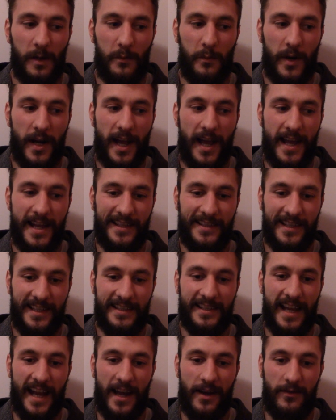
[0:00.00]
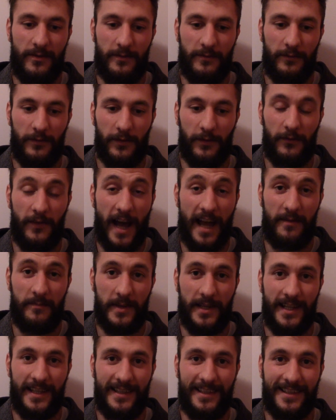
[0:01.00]
When I sit down for 5
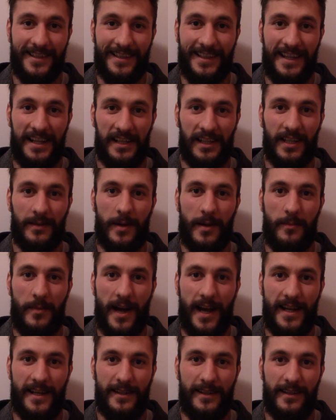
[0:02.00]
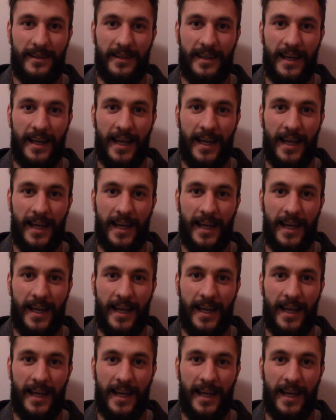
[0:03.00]
minutes and clear my mind,